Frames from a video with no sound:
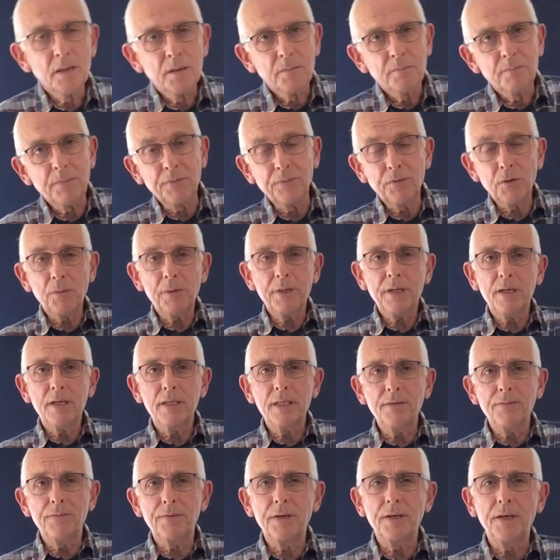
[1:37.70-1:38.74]
Before we go
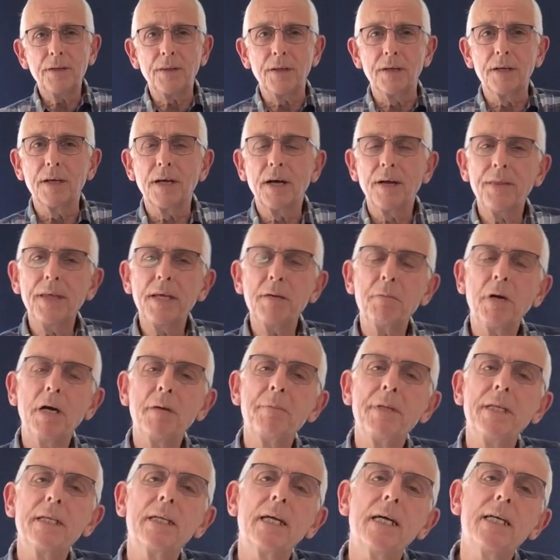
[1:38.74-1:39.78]
any further, I think it might
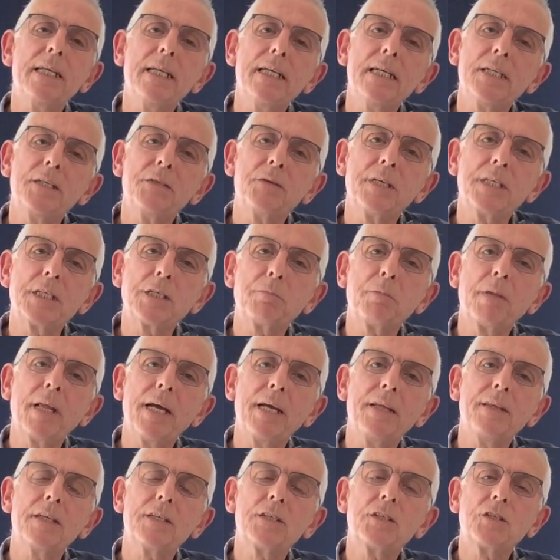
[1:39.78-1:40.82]
be an idea to
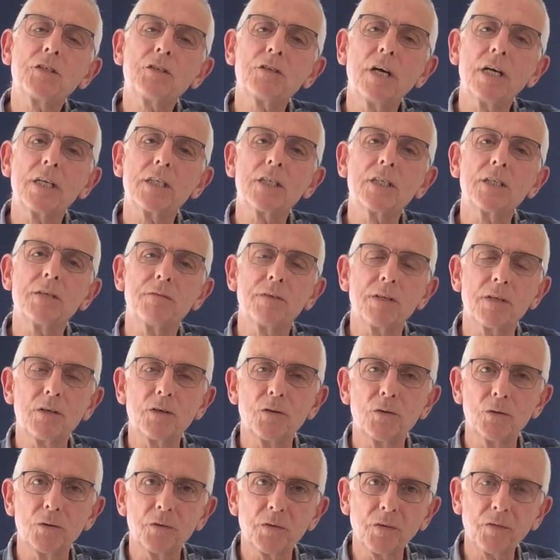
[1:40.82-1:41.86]
explain the structure of the
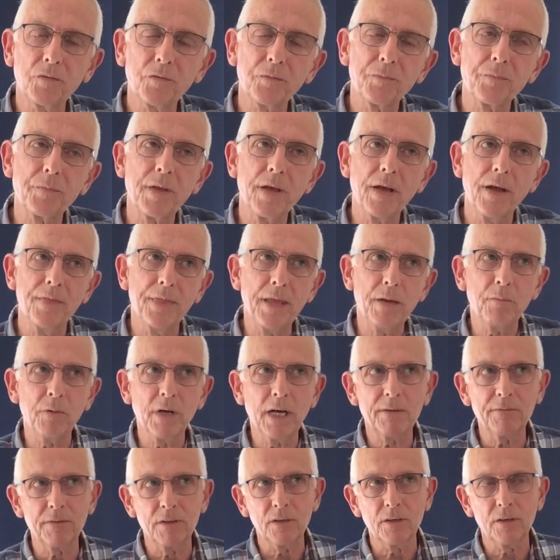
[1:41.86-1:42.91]
course, and then we'll
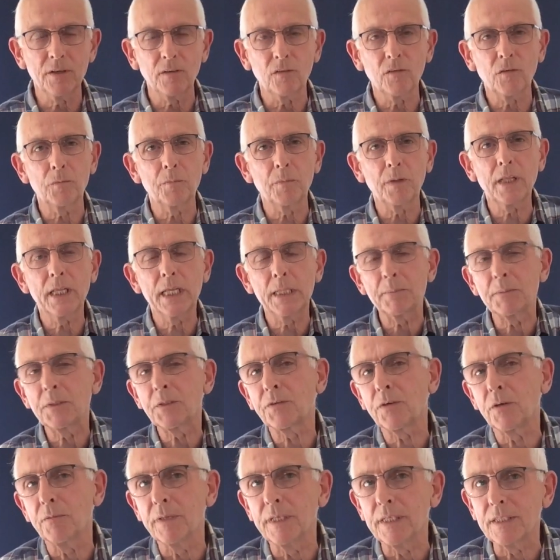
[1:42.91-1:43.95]
have a look at some clips
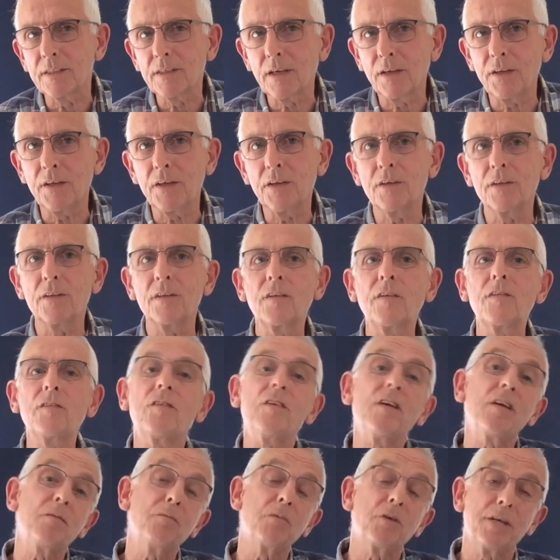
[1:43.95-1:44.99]
from it so you can
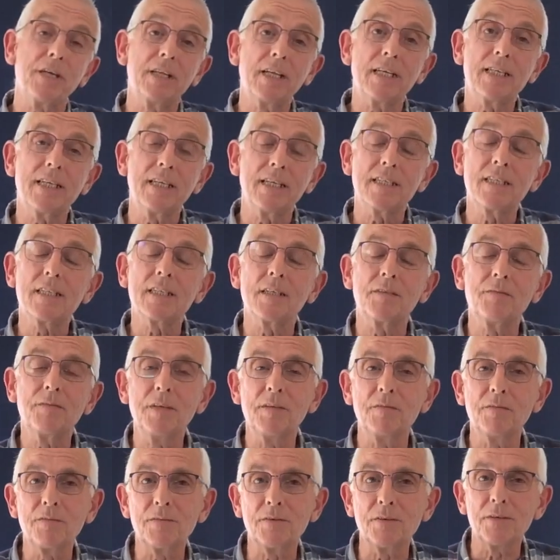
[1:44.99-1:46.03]
see what you're letting yourself
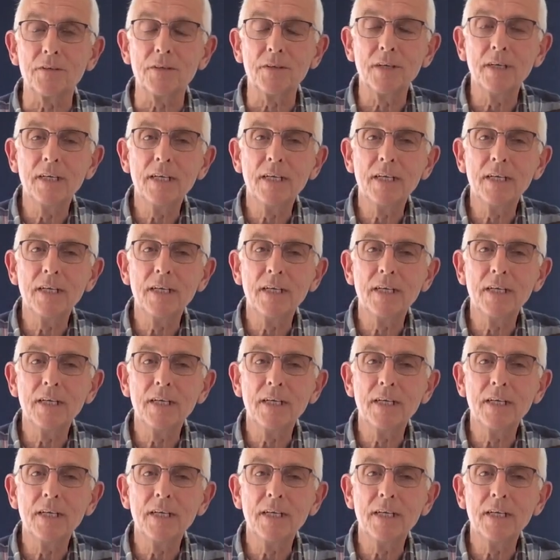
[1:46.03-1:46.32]
in for.